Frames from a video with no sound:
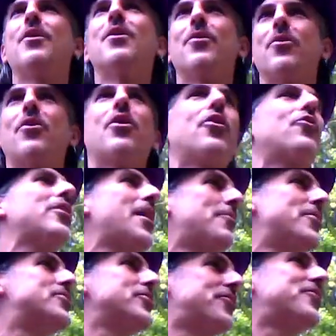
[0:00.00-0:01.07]
we're going to grab
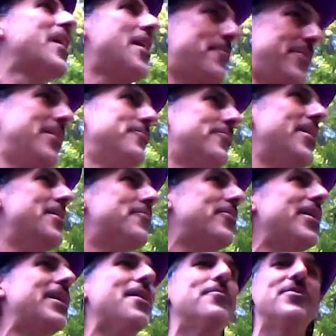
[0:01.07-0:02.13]
Richard Feynman and, and
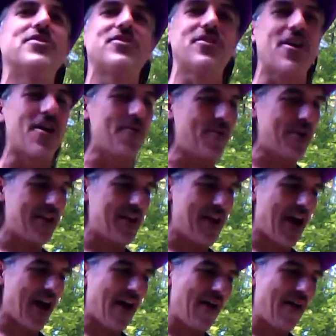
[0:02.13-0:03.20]
bring him yes. to Starwood.
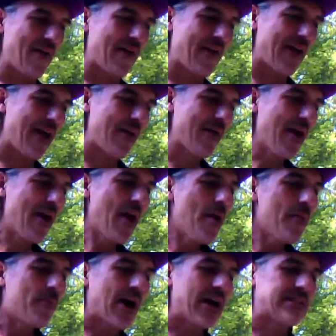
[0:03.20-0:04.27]
Yeah, okay.
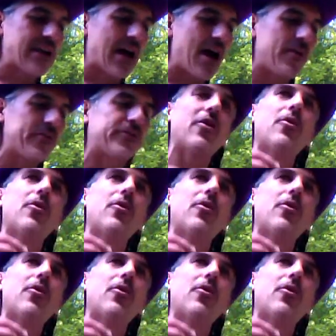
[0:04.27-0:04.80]
But uh, so